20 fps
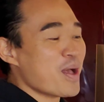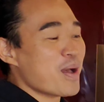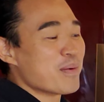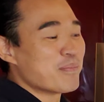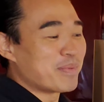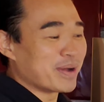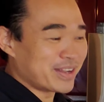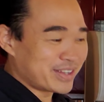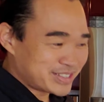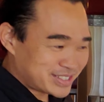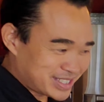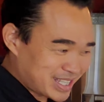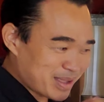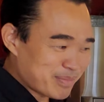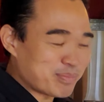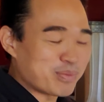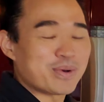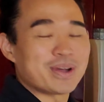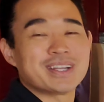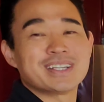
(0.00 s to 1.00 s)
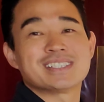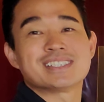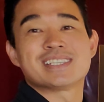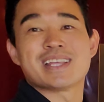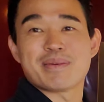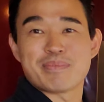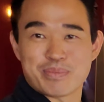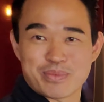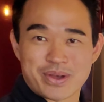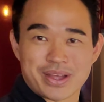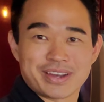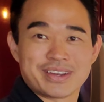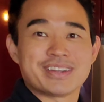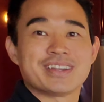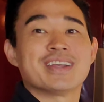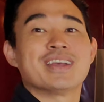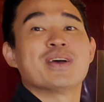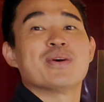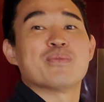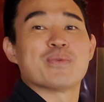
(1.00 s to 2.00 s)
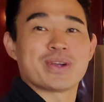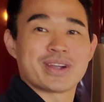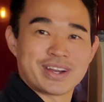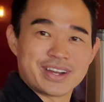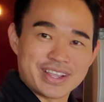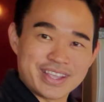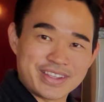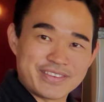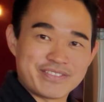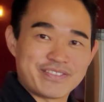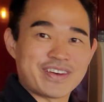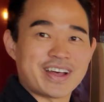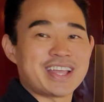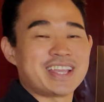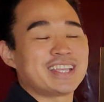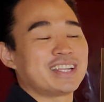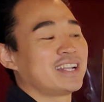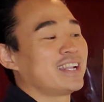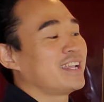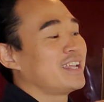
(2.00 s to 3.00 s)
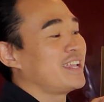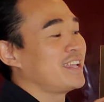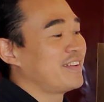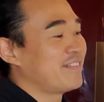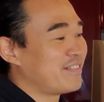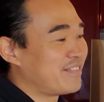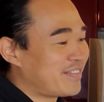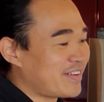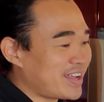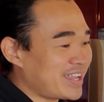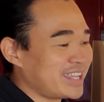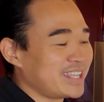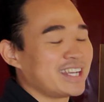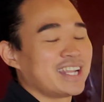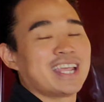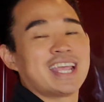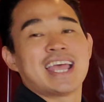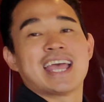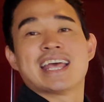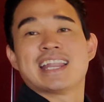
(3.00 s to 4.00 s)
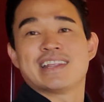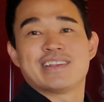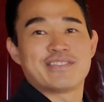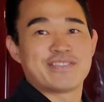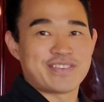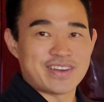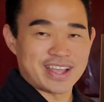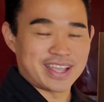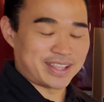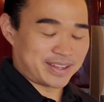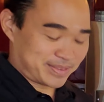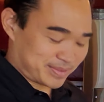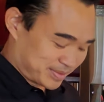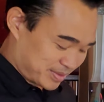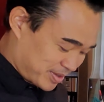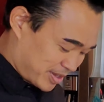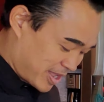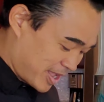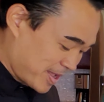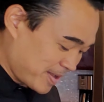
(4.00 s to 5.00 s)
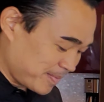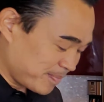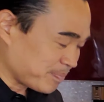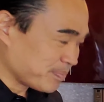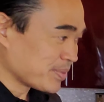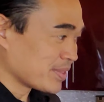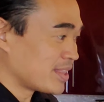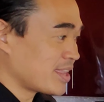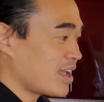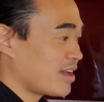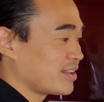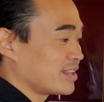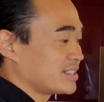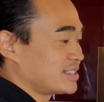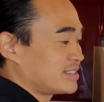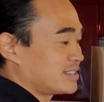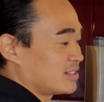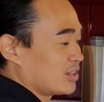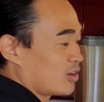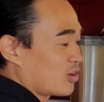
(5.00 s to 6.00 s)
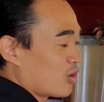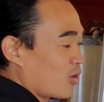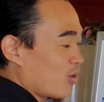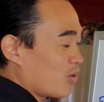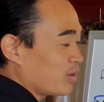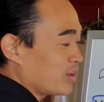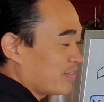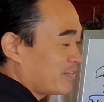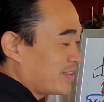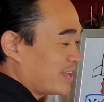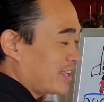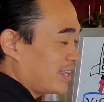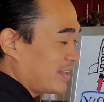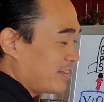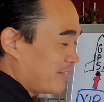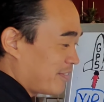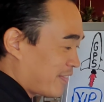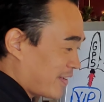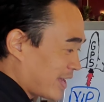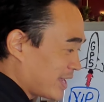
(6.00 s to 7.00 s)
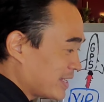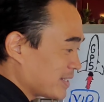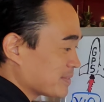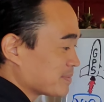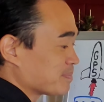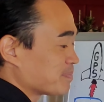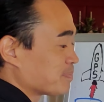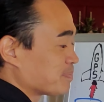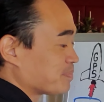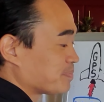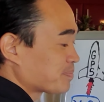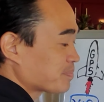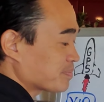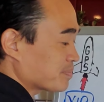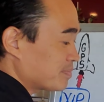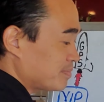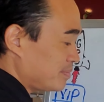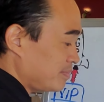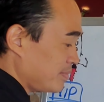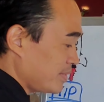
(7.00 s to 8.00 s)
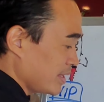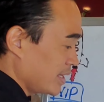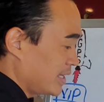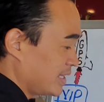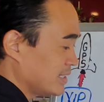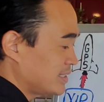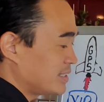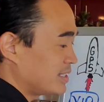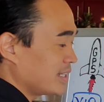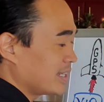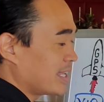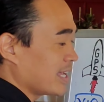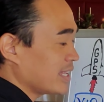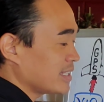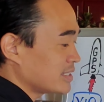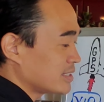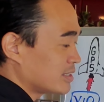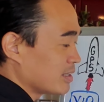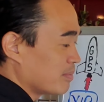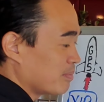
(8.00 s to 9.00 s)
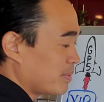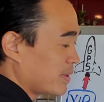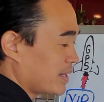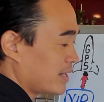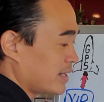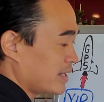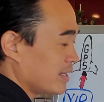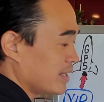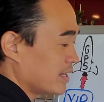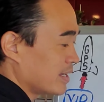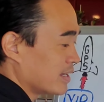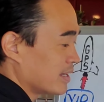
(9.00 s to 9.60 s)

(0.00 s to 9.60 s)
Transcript: But step 1 is step 1. We're gonna invite, and invite, okay? Now the goal of the invite is to get somebody